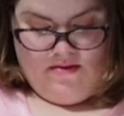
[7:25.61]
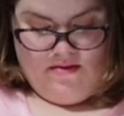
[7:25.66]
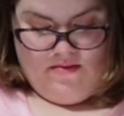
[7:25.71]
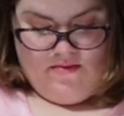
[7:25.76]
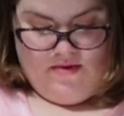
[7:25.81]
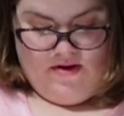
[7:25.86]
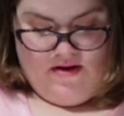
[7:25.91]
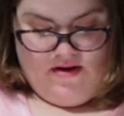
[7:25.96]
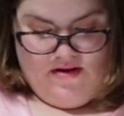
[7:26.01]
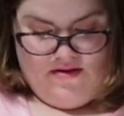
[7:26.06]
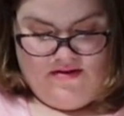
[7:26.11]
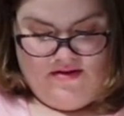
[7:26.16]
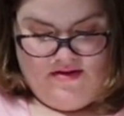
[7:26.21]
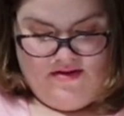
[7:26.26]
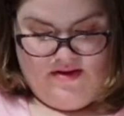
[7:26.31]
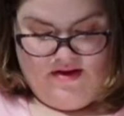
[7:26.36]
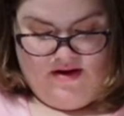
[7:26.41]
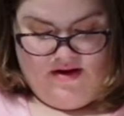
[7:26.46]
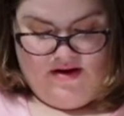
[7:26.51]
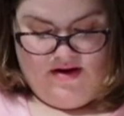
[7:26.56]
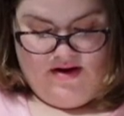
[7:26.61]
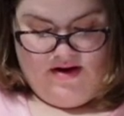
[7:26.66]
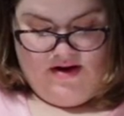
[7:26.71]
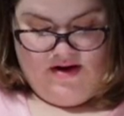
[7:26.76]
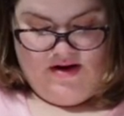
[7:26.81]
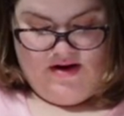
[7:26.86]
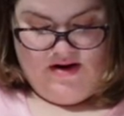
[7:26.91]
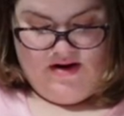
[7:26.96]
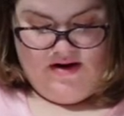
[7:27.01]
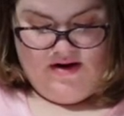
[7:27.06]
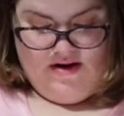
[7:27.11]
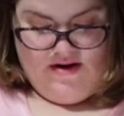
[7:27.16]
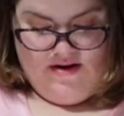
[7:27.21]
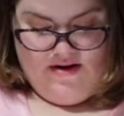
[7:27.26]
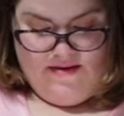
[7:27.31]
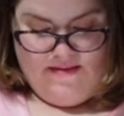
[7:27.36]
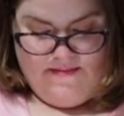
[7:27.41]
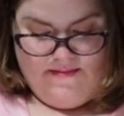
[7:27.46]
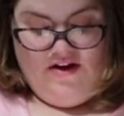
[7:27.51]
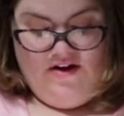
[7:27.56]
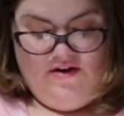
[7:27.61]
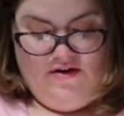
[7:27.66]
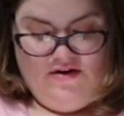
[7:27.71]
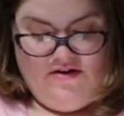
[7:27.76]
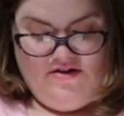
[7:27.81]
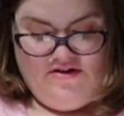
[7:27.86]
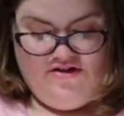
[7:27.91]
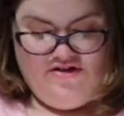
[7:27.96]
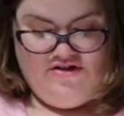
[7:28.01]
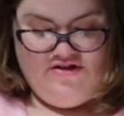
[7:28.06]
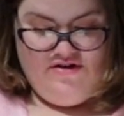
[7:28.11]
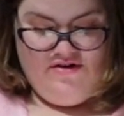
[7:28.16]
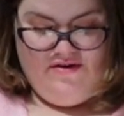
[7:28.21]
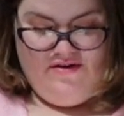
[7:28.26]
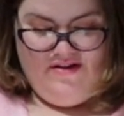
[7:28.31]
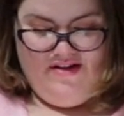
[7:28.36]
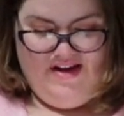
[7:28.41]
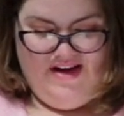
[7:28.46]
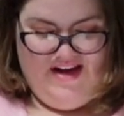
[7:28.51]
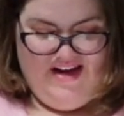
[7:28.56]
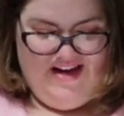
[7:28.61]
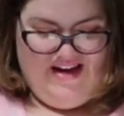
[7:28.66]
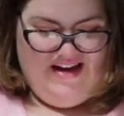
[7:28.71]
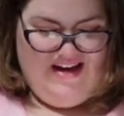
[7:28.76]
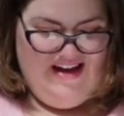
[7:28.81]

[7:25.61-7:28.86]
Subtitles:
What else is on here? Yours Truly.